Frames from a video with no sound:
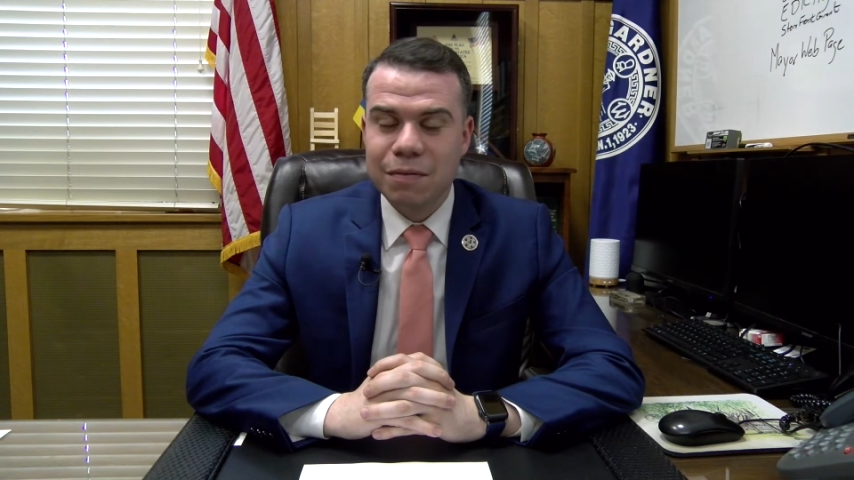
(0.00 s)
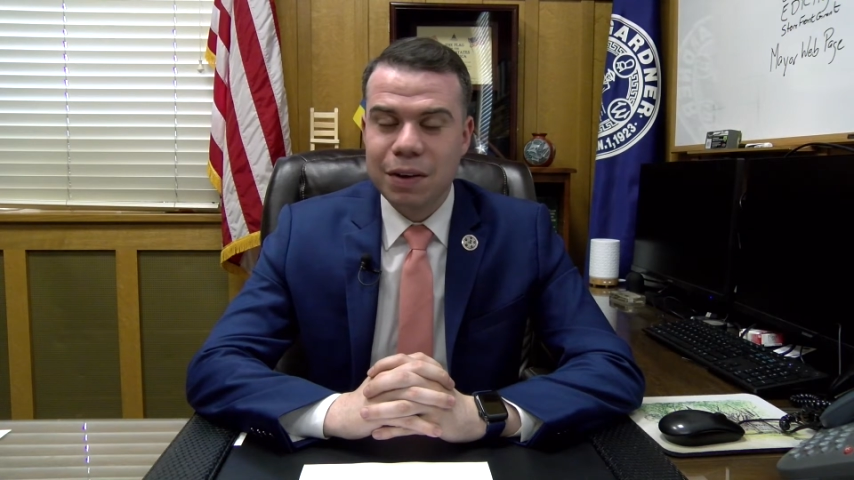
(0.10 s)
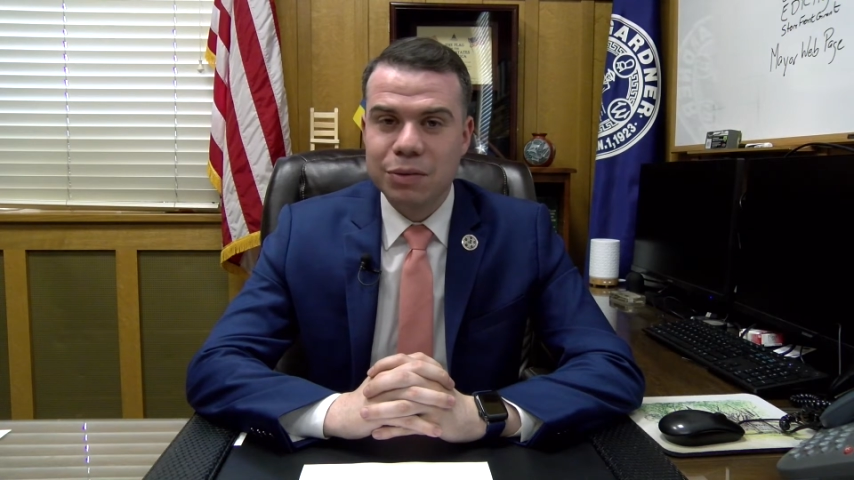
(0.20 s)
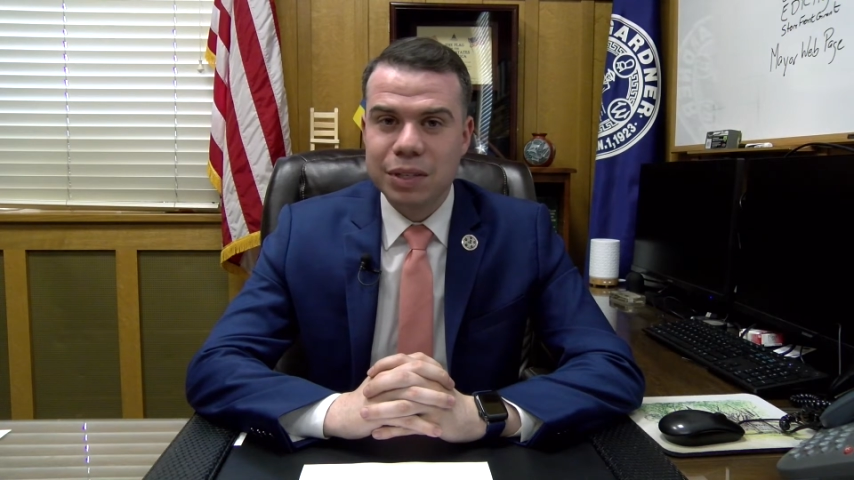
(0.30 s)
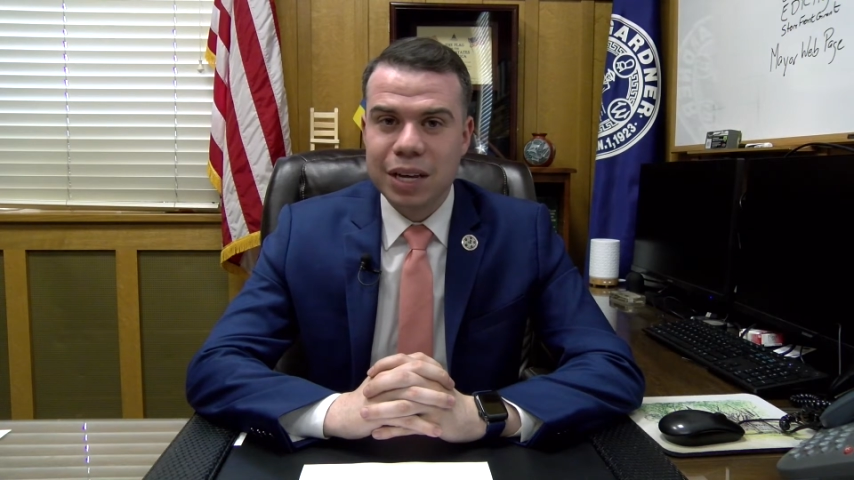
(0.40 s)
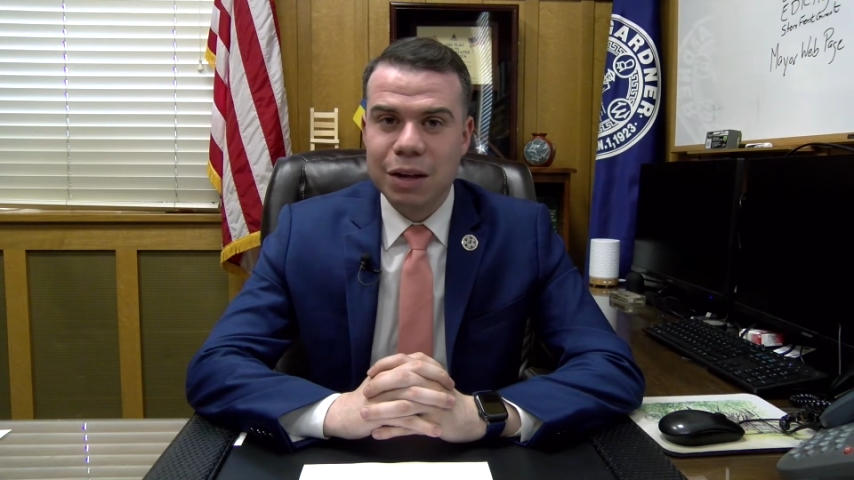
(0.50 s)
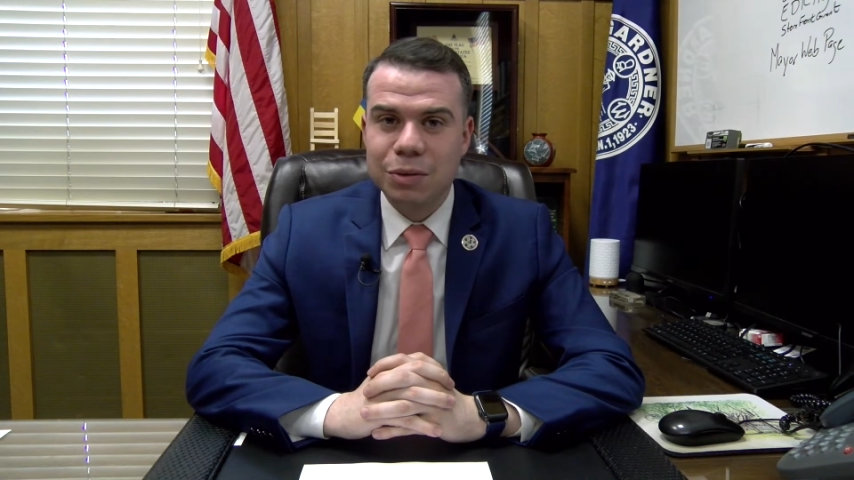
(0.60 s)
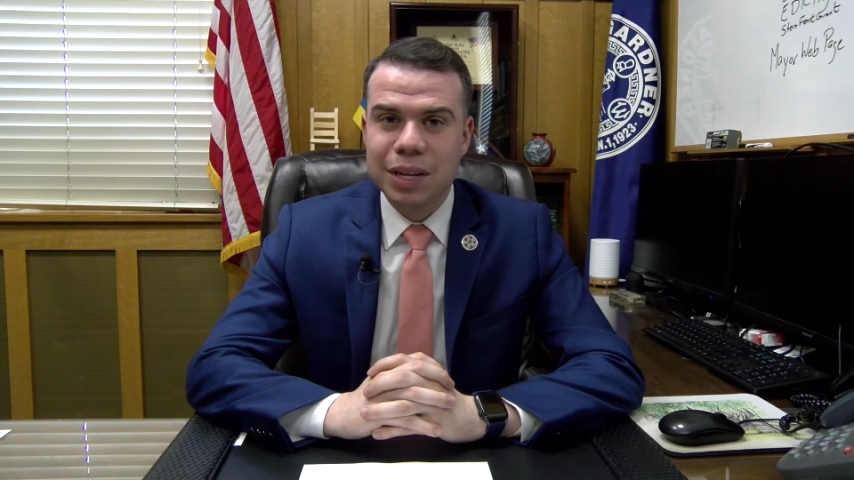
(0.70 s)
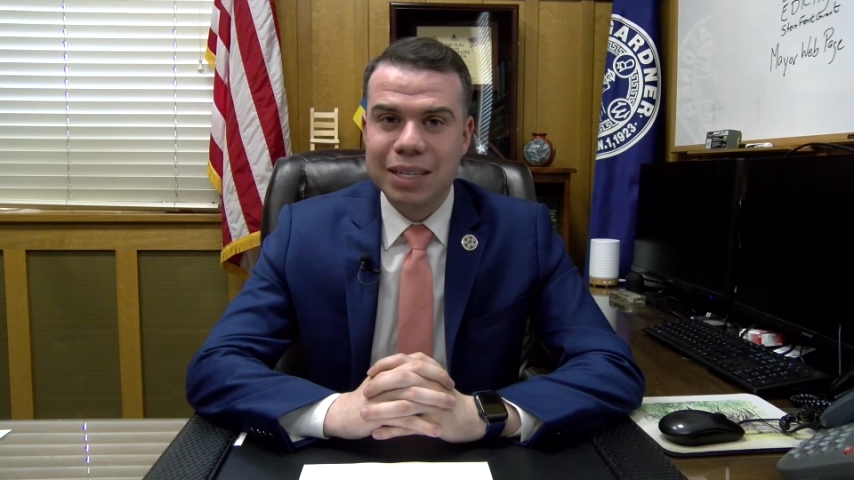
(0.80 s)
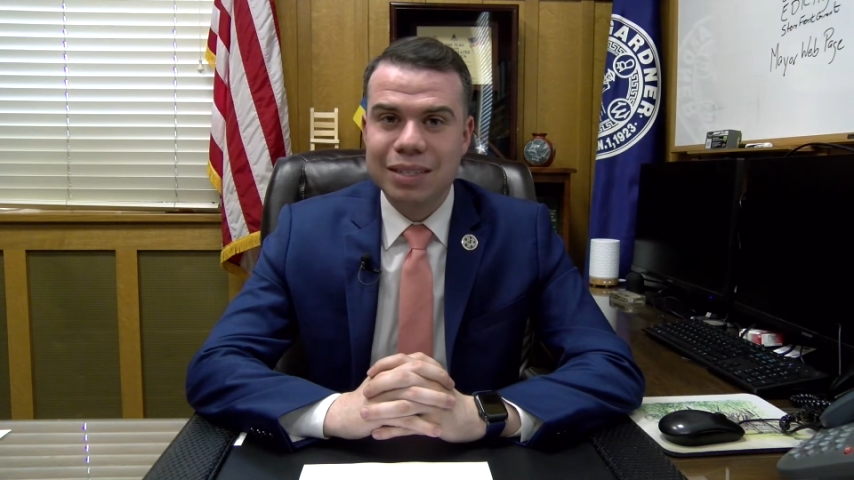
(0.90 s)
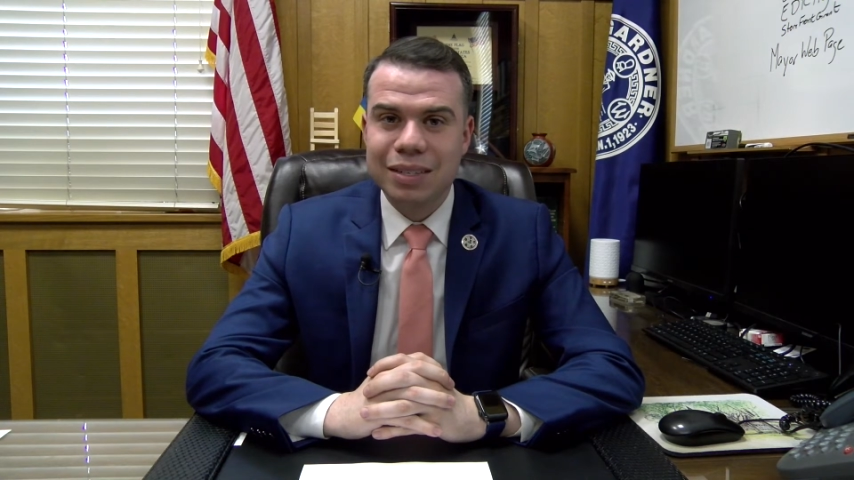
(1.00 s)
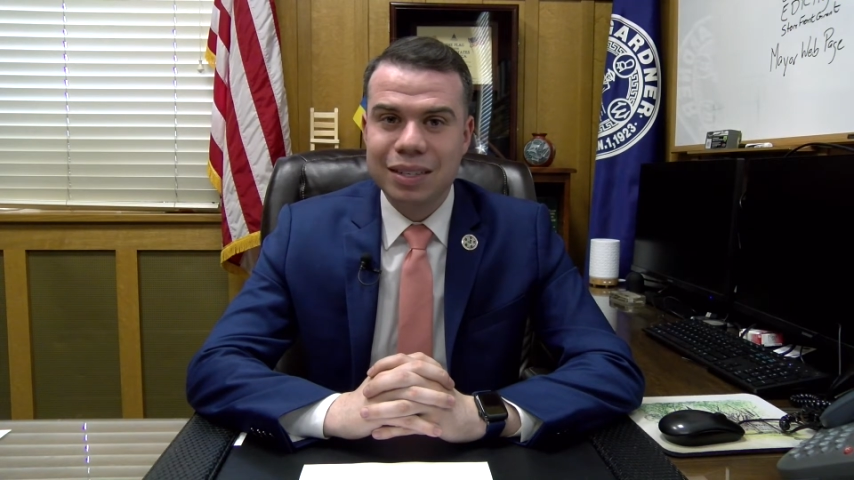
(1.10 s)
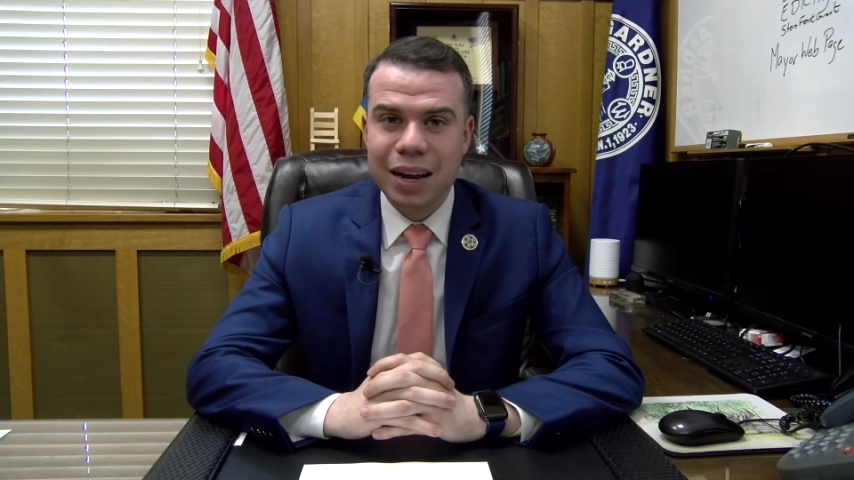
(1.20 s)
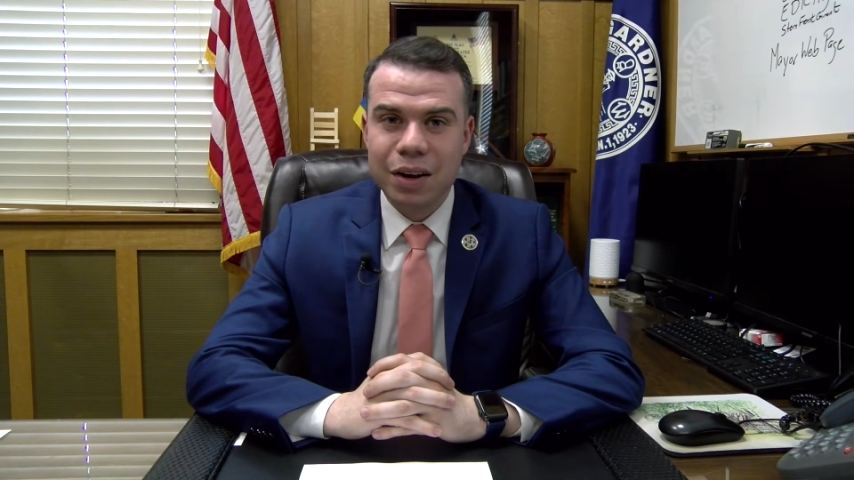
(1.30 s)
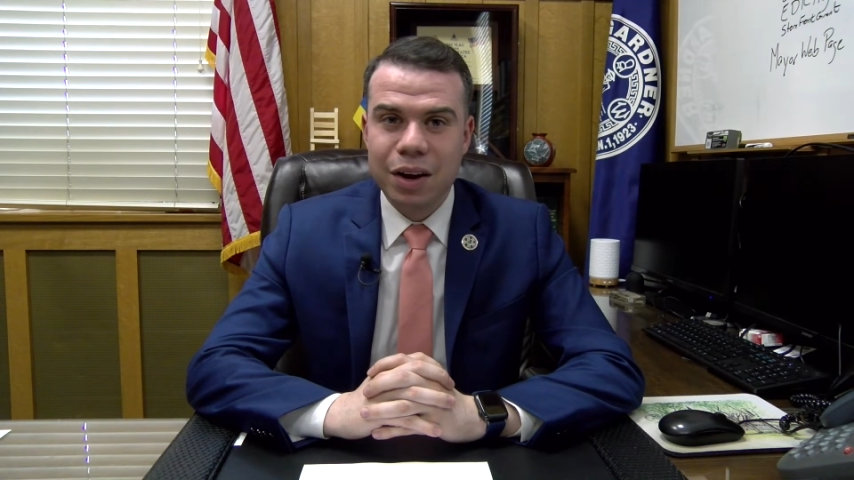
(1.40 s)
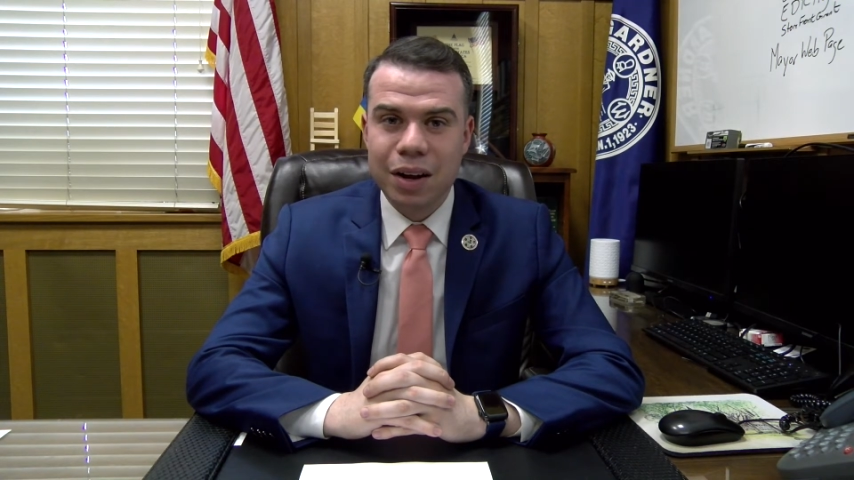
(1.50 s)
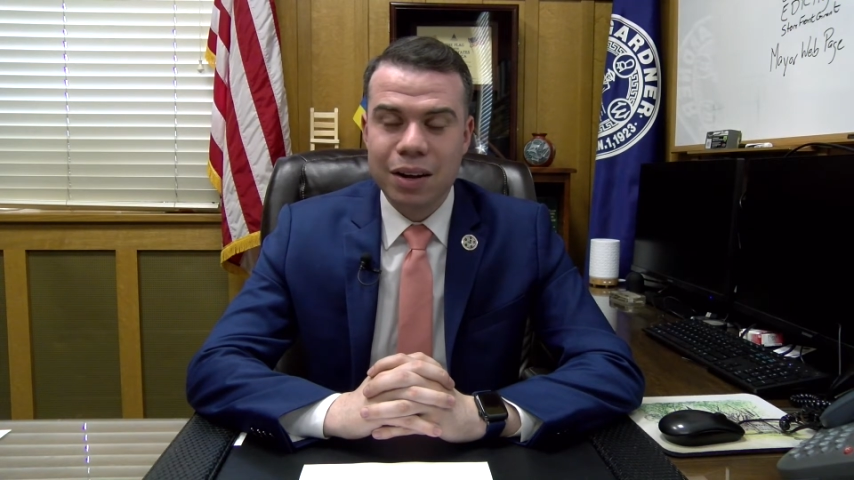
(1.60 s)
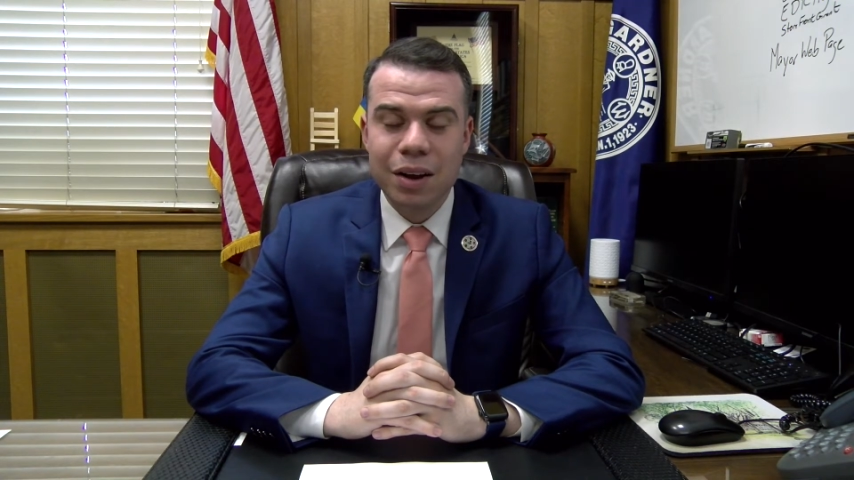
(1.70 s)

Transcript: the Veterans Council has decided on.